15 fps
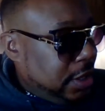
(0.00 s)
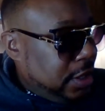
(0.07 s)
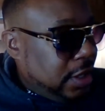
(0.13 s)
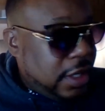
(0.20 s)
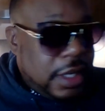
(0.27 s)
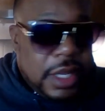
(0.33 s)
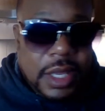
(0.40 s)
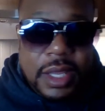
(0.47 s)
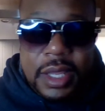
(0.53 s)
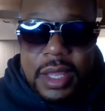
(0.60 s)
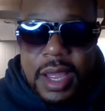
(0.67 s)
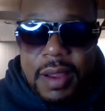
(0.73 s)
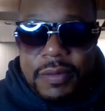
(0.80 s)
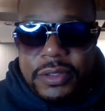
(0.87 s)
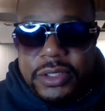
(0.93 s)
Yeah,
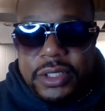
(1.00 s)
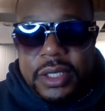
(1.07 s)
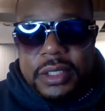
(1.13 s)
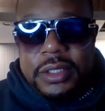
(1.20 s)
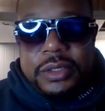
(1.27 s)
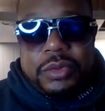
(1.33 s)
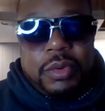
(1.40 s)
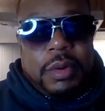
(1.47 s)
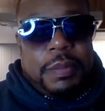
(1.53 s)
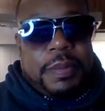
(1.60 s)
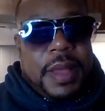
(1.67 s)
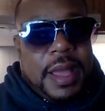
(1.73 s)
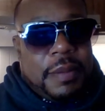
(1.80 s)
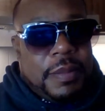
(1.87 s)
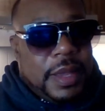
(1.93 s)
Aristotle underscore
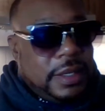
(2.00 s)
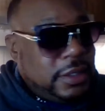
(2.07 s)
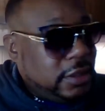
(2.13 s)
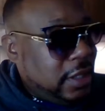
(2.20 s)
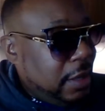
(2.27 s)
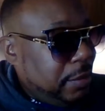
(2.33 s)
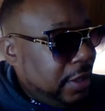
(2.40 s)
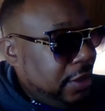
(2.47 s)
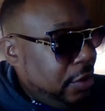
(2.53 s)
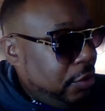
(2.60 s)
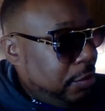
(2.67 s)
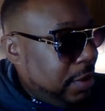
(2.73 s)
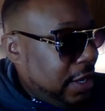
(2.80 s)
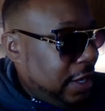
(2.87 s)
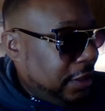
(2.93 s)
Pat, man. Just let me know,
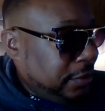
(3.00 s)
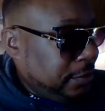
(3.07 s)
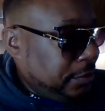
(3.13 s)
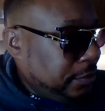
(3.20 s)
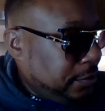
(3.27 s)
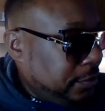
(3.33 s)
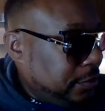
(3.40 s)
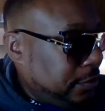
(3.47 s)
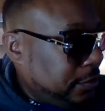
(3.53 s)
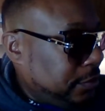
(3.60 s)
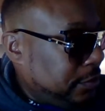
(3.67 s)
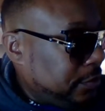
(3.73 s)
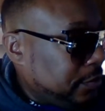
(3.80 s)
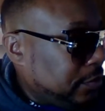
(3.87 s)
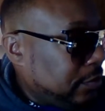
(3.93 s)
man.
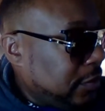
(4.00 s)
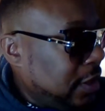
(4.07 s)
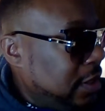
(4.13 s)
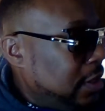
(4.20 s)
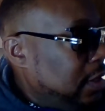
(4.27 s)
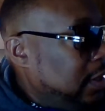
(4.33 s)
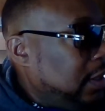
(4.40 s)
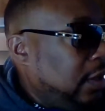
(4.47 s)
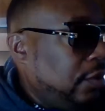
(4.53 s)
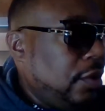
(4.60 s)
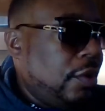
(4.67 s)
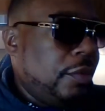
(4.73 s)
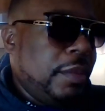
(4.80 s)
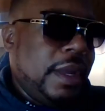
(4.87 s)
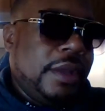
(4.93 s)
You
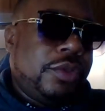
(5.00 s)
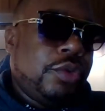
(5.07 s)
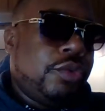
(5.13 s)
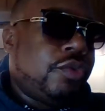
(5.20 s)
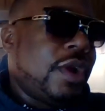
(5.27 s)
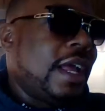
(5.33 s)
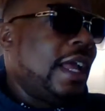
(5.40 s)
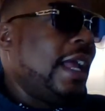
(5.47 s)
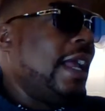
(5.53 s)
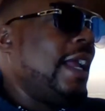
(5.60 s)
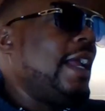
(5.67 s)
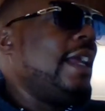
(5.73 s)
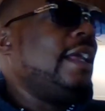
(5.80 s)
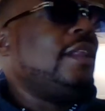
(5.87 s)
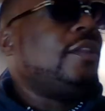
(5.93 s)
know me, through
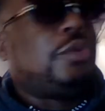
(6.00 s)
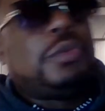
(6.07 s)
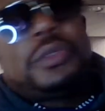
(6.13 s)
rain, through